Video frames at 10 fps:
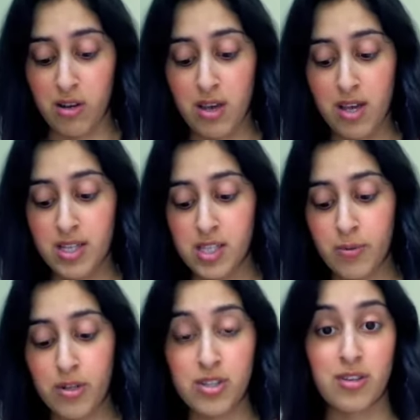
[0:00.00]
It's
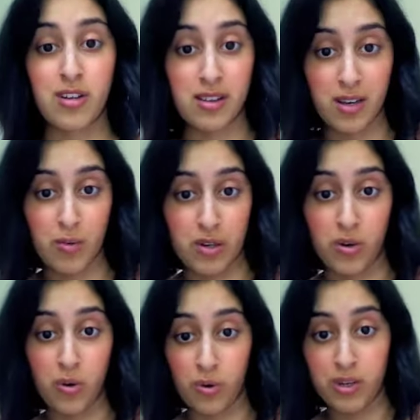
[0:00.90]
supposed to look like liquid
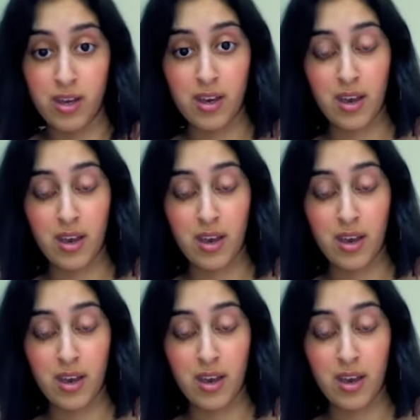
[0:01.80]
gold.